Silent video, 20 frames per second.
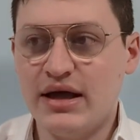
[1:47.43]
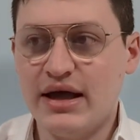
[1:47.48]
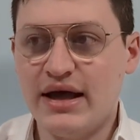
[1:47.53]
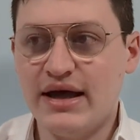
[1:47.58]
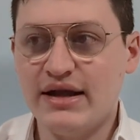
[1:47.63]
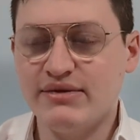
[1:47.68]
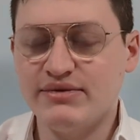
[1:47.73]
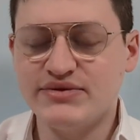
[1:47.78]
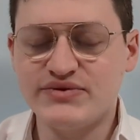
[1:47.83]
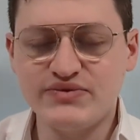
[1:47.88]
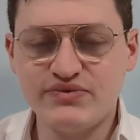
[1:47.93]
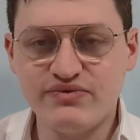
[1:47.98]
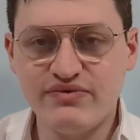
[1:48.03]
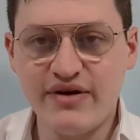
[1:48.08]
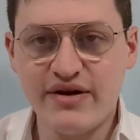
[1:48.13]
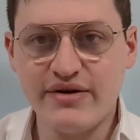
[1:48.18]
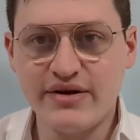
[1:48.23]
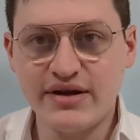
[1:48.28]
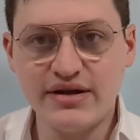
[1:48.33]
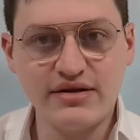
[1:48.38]
And it was
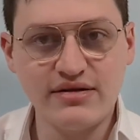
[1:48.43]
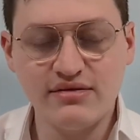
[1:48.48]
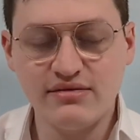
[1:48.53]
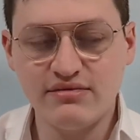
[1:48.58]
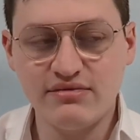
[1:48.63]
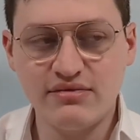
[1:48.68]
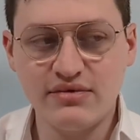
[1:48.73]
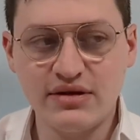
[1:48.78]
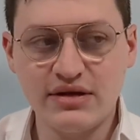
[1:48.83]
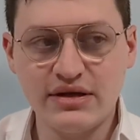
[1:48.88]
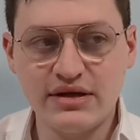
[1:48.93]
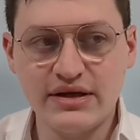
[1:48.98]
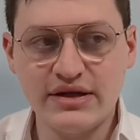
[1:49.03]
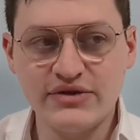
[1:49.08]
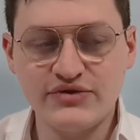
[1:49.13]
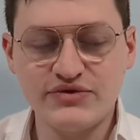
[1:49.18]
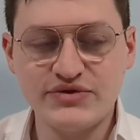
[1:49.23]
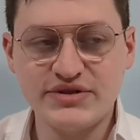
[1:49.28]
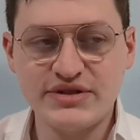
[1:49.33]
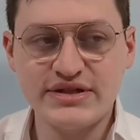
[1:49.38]
very
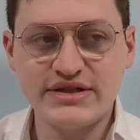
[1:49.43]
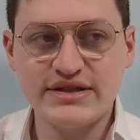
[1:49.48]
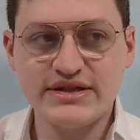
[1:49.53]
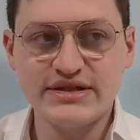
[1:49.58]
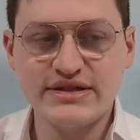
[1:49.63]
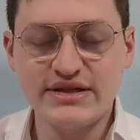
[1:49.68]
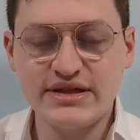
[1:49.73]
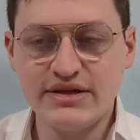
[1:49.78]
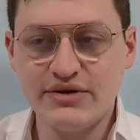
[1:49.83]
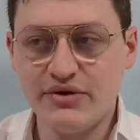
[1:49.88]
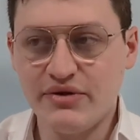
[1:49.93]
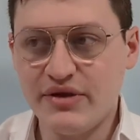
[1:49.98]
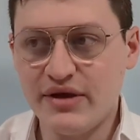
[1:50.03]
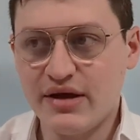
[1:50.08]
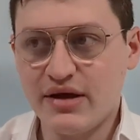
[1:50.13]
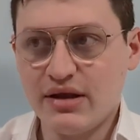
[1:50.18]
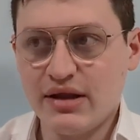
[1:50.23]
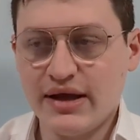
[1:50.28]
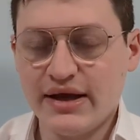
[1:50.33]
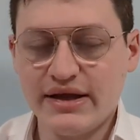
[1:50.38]
interesting to see. And you
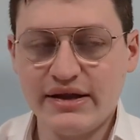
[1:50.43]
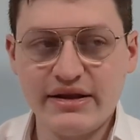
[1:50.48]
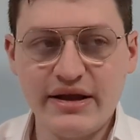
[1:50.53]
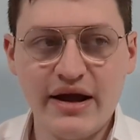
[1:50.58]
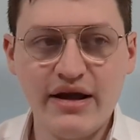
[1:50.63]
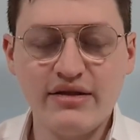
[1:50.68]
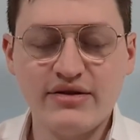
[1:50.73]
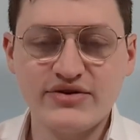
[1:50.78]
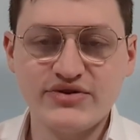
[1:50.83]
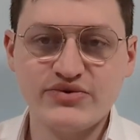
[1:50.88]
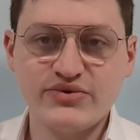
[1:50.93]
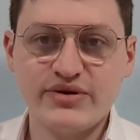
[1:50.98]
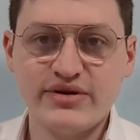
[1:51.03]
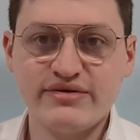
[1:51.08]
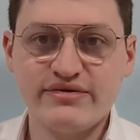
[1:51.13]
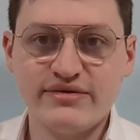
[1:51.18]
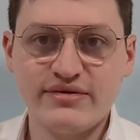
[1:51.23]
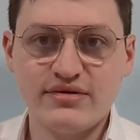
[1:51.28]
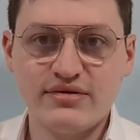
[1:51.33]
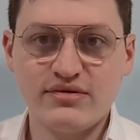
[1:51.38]
think, like, Taylor
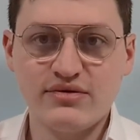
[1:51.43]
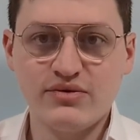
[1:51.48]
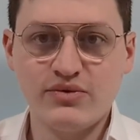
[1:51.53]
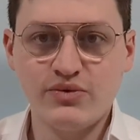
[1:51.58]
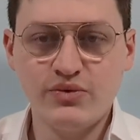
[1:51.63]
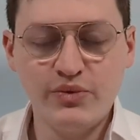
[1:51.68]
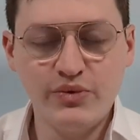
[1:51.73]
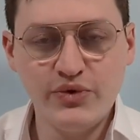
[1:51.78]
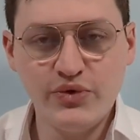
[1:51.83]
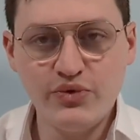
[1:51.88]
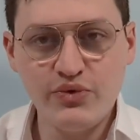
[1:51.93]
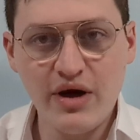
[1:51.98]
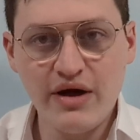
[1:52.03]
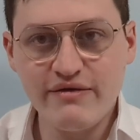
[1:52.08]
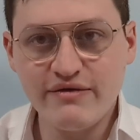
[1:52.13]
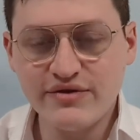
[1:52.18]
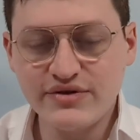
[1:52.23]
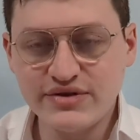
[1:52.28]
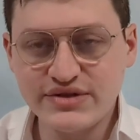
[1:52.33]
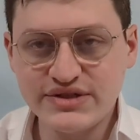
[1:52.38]
Swift, would you
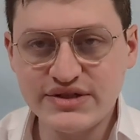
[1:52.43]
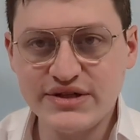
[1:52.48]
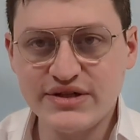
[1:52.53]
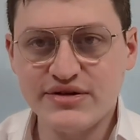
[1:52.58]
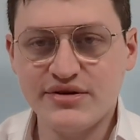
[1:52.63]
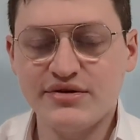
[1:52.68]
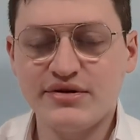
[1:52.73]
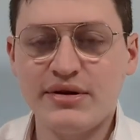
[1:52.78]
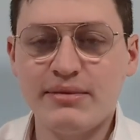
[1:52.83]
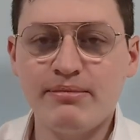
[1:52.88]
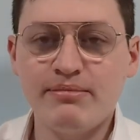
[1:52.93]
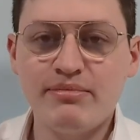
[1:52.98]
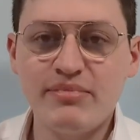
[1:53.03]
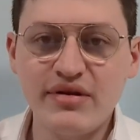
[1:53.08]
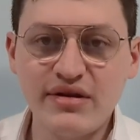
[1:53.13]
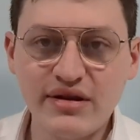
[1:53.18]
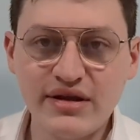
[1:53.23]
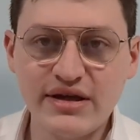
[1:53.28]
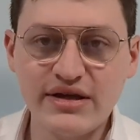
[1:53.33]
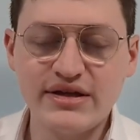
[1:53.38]
ever see her in a
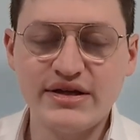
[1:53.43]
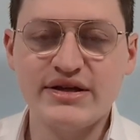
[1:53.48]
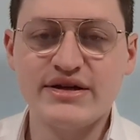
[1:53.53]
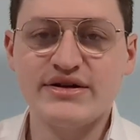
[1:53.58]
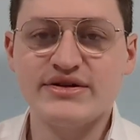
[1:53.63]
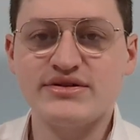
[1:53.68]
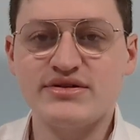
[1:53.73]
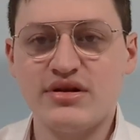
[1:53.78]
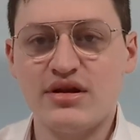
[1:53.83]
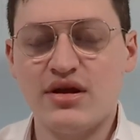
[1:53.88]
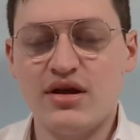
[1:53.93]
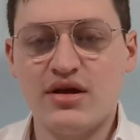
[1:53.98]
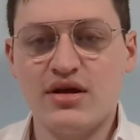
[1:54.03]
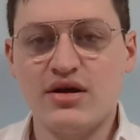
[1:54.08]
billion years